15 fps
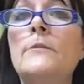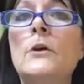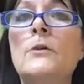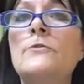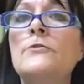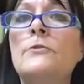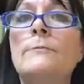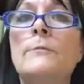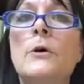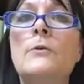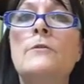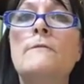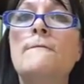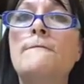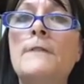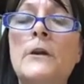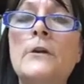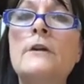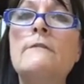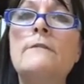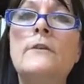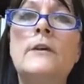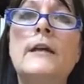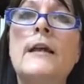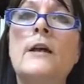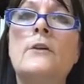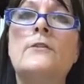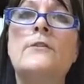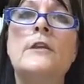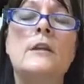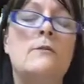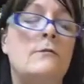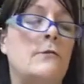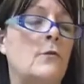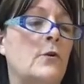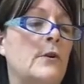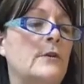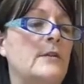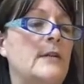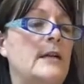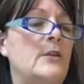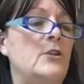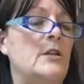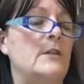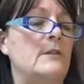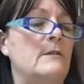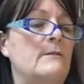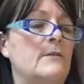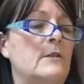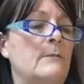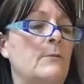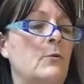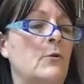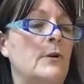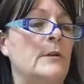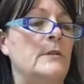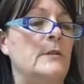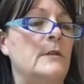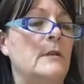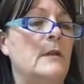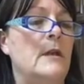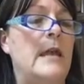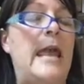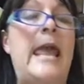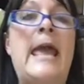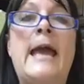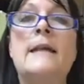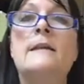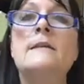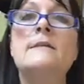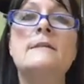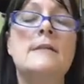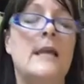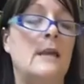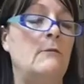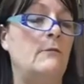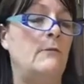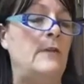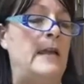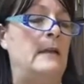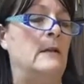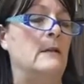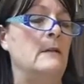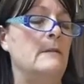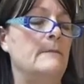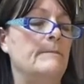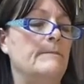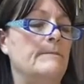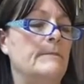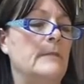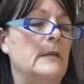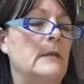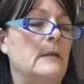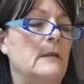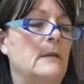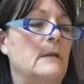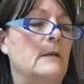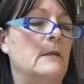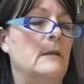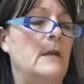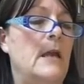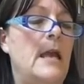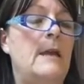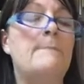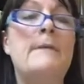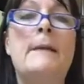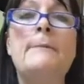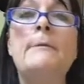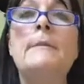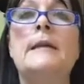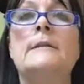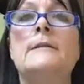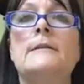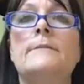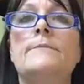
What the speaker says: Those are both very, very healthy for digestive support. Anise and fennel and peppermint.